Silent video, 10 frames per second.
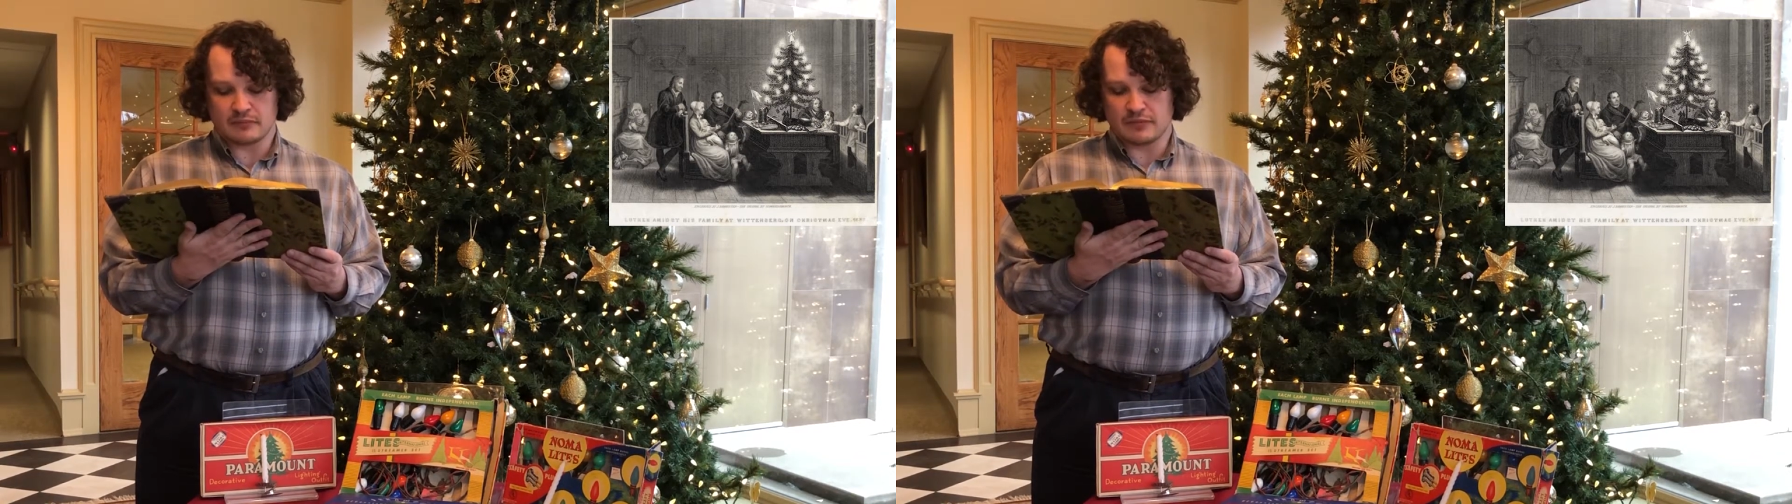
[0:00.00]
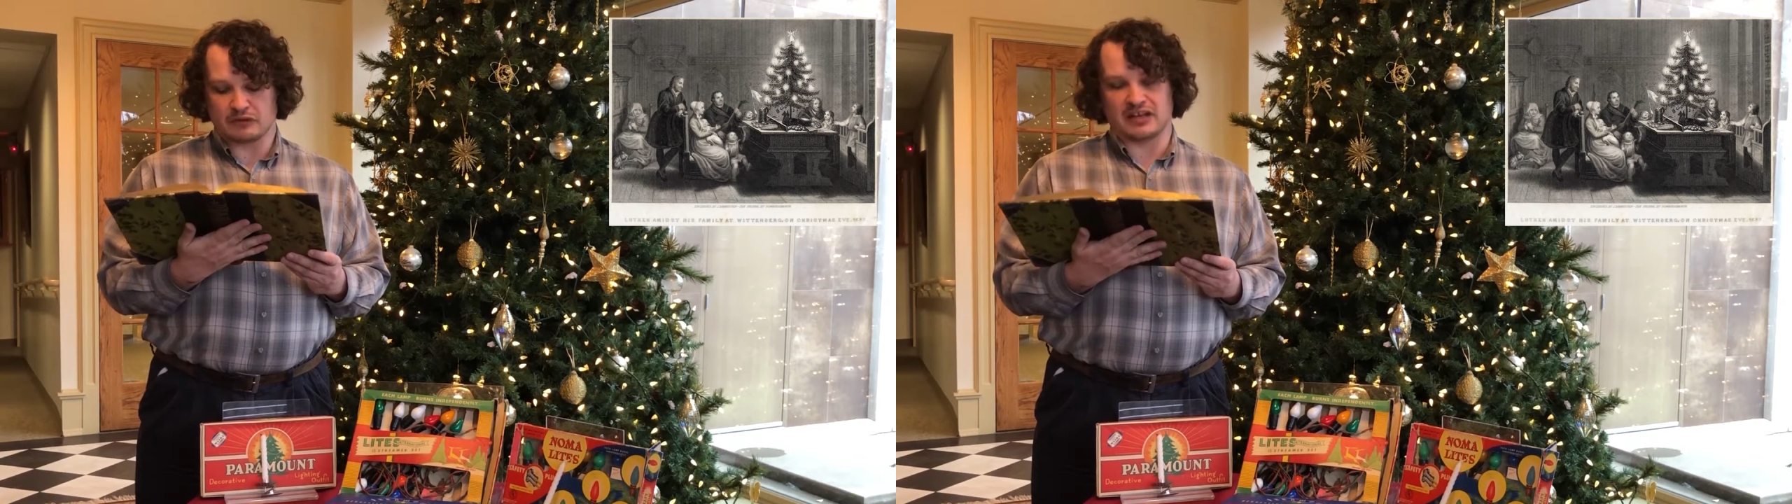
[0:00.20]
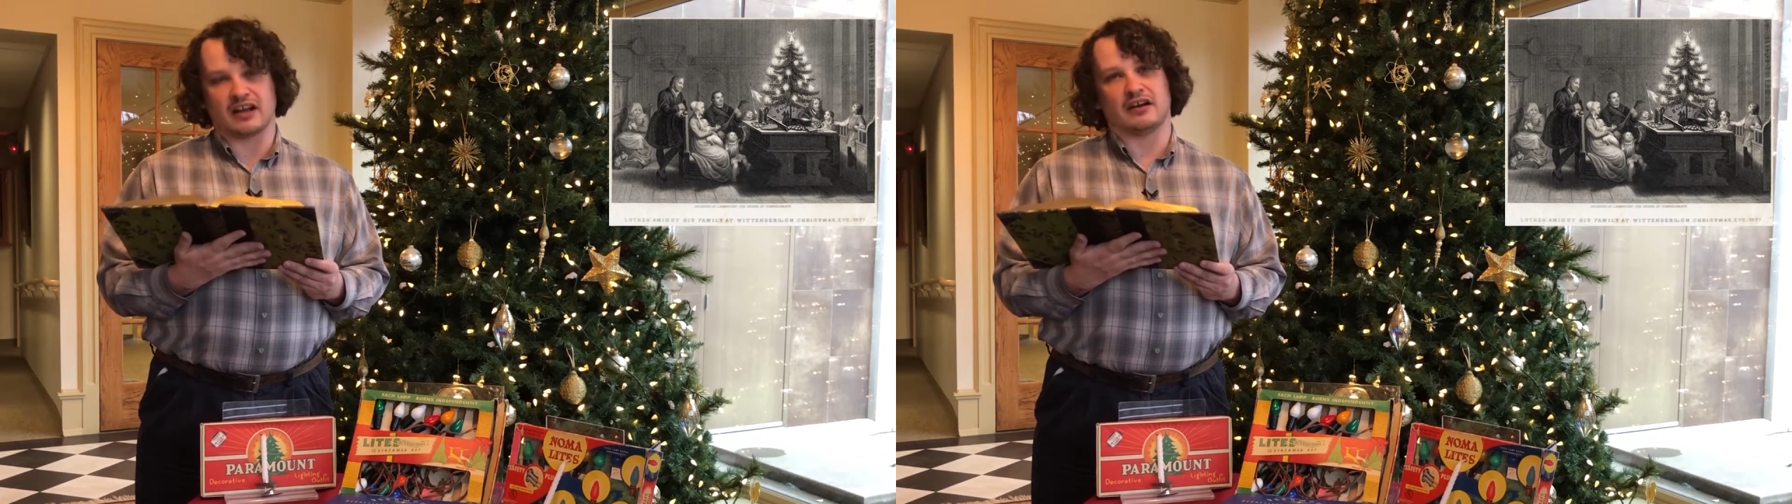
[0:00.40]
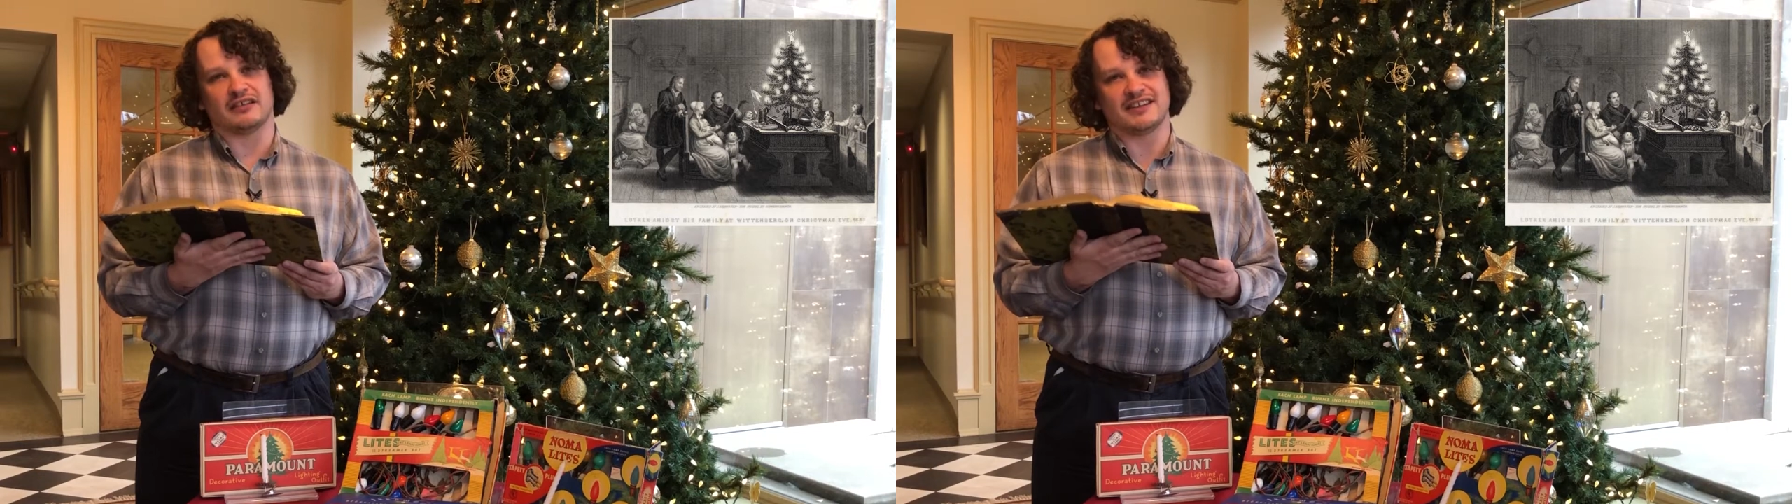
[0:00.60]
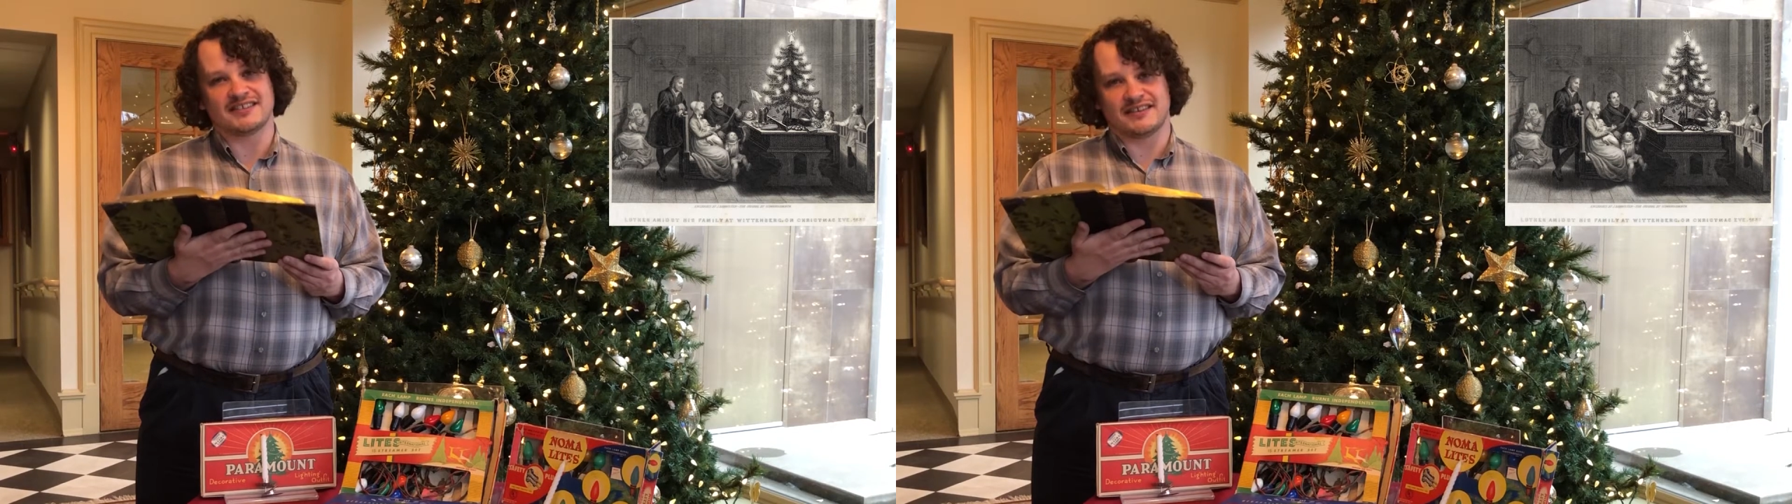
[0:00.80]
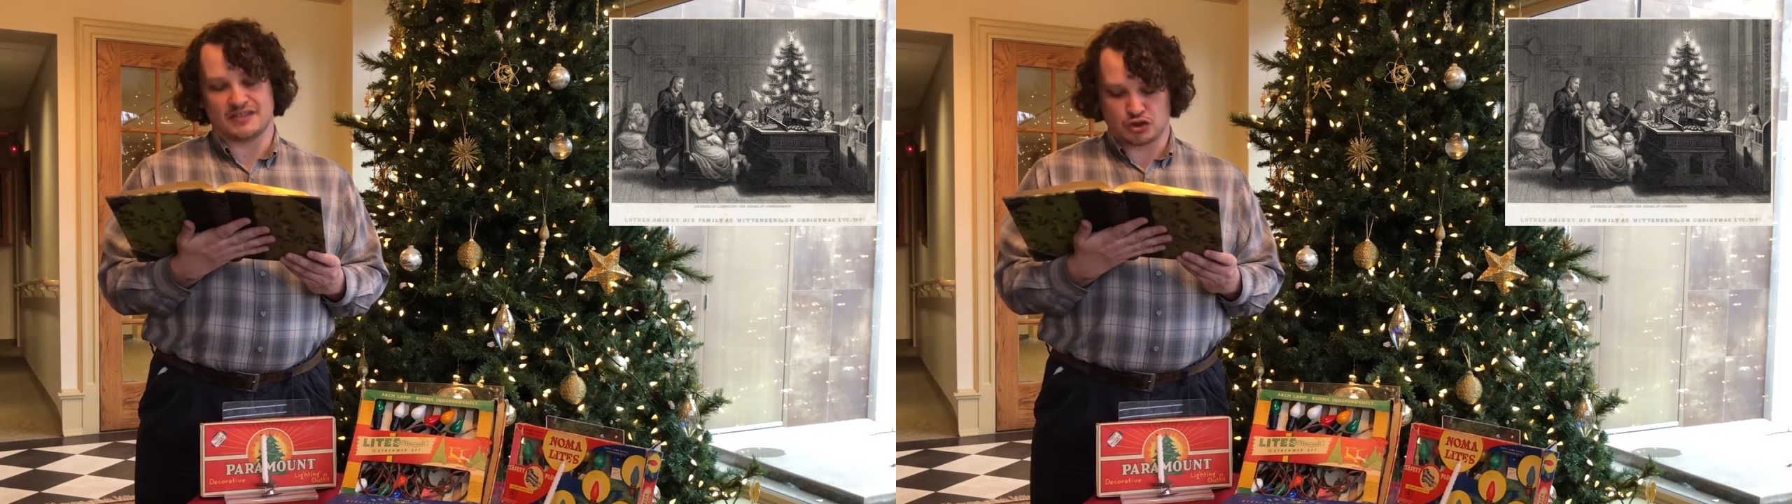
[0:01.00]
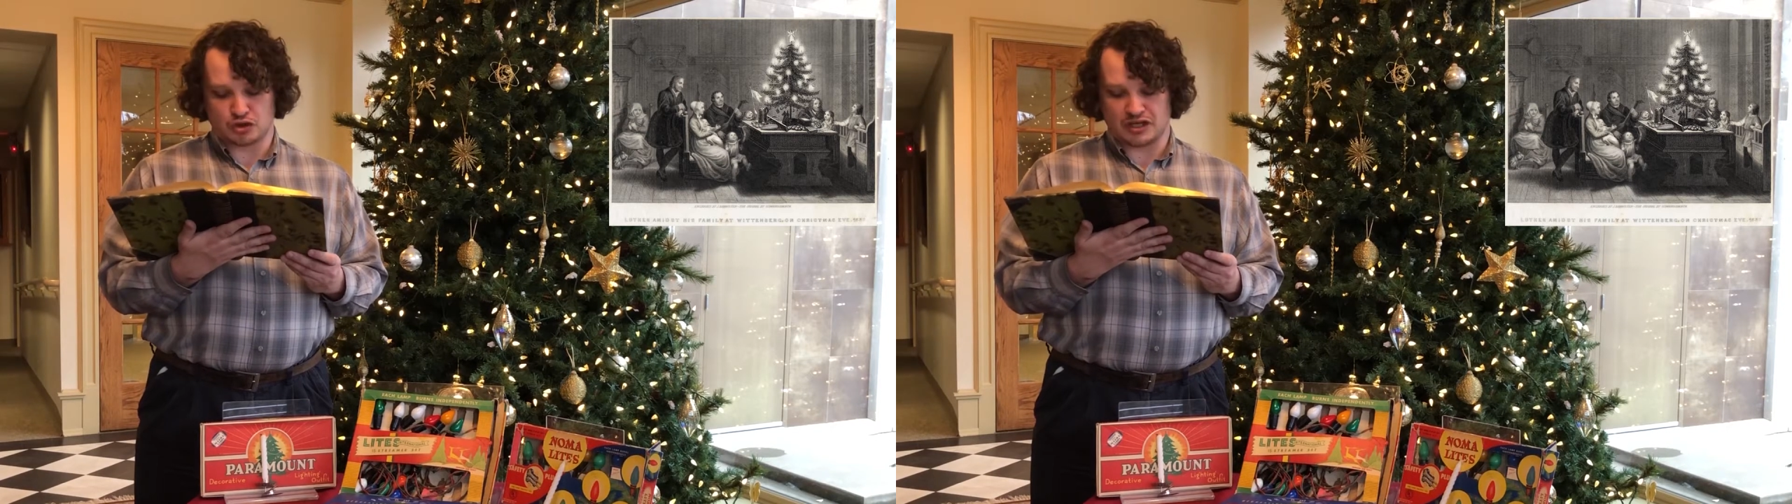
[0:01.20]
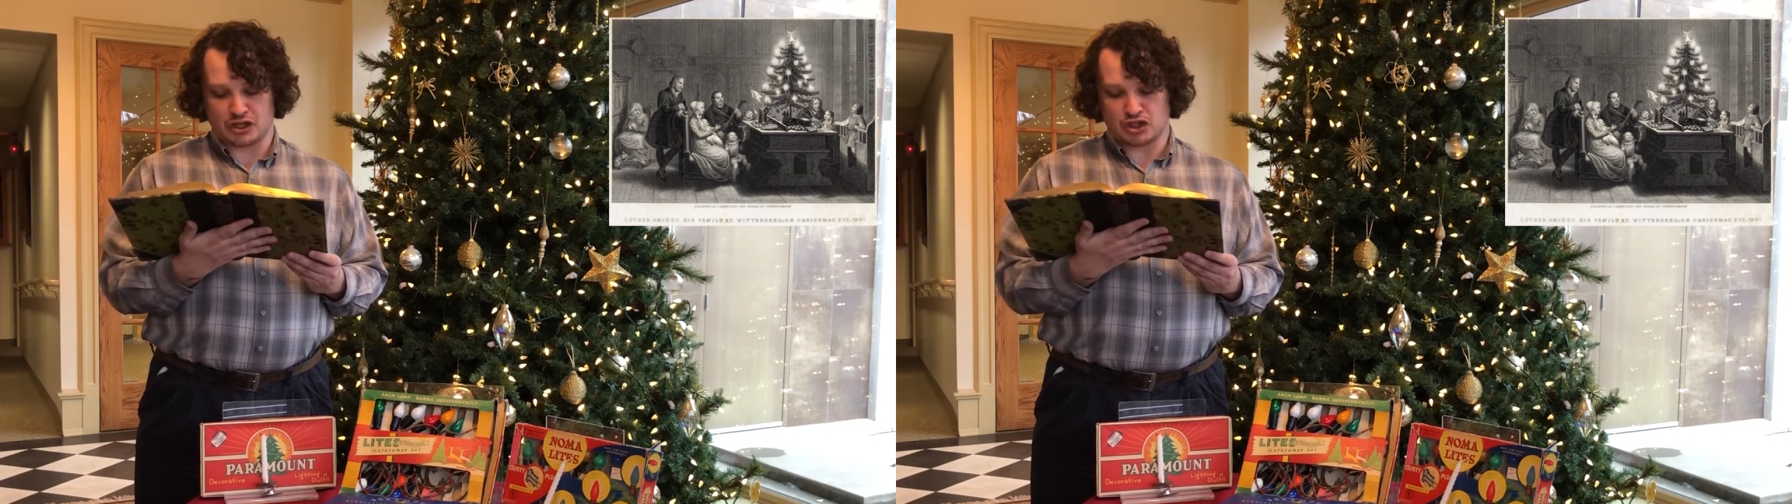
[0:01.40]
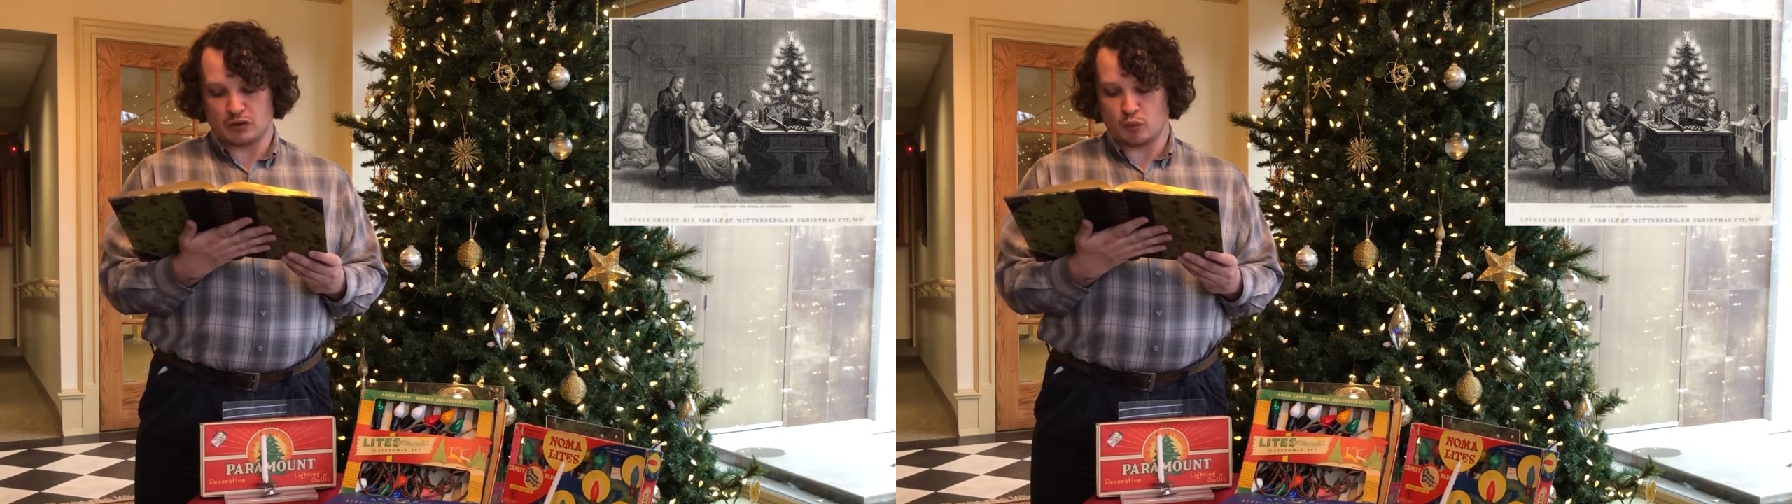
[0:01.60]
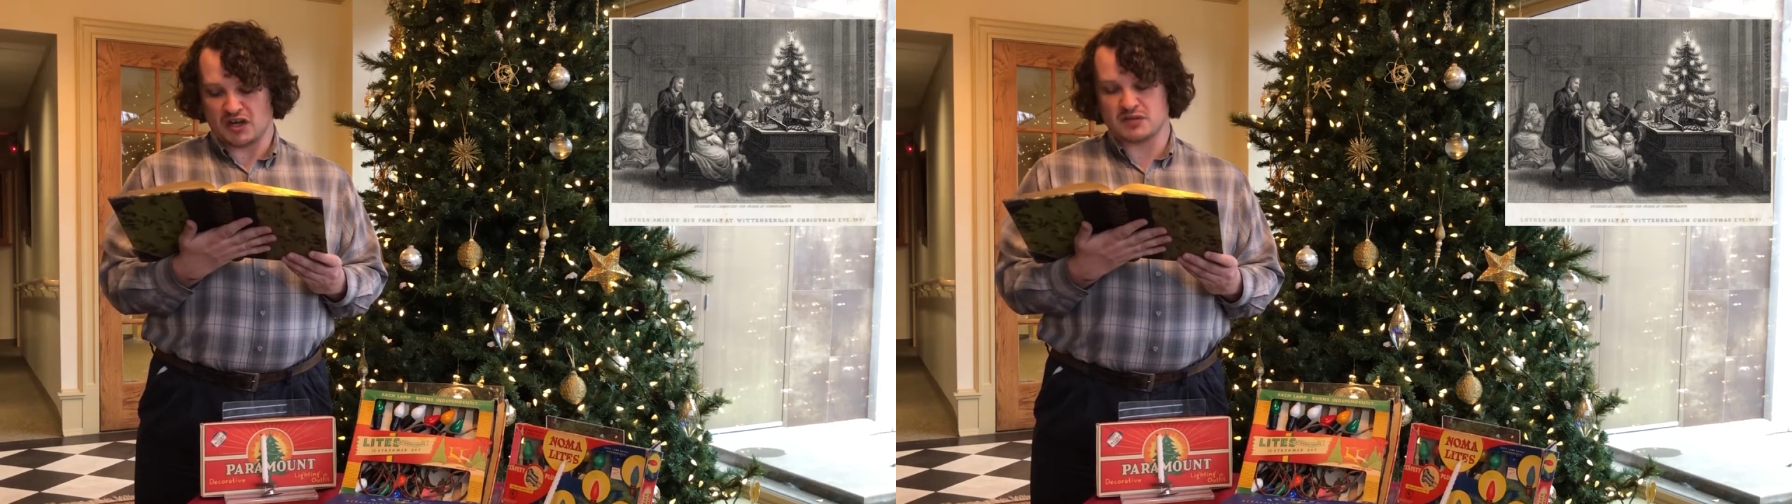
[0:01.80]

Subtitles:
but regardless, this tradition was